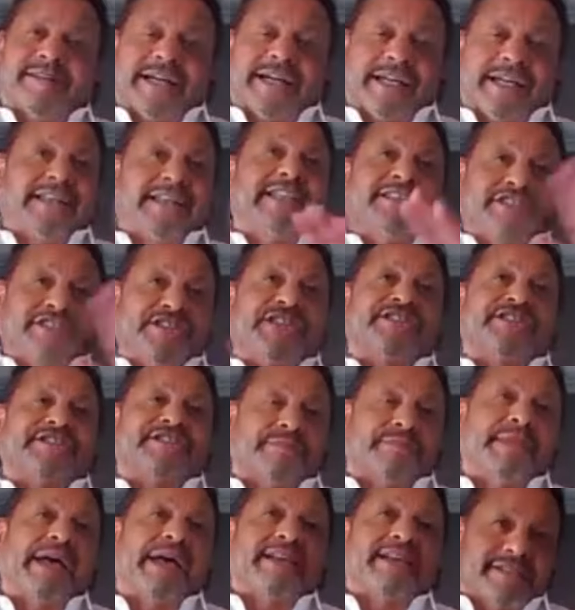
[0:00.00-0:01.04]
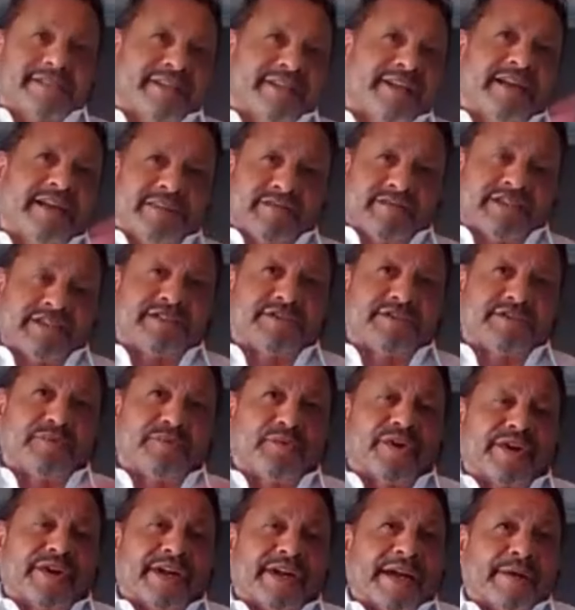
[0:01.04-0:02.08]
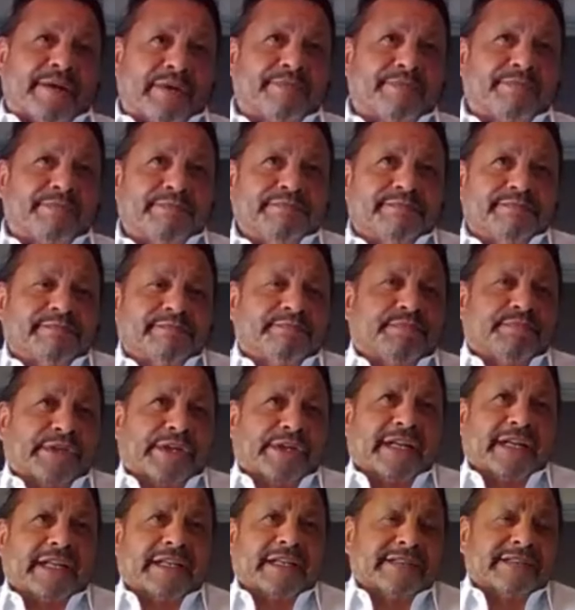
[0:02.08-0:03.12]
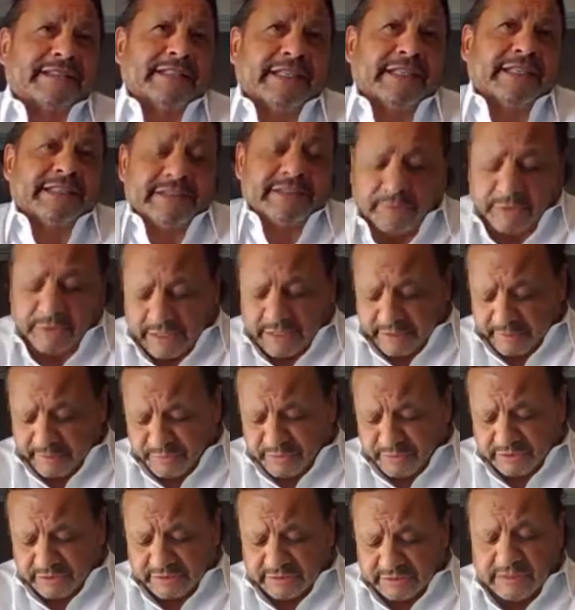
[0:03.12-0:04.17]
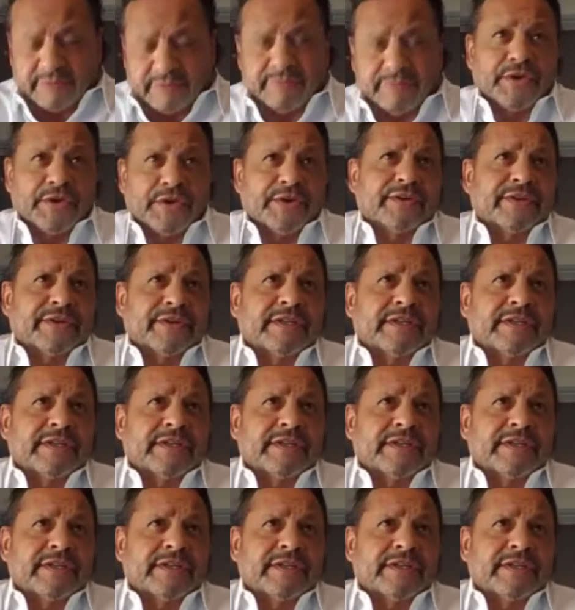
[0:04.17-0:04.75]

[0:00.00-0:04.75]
It's just a mess. Is the word I would put on it. So I really love your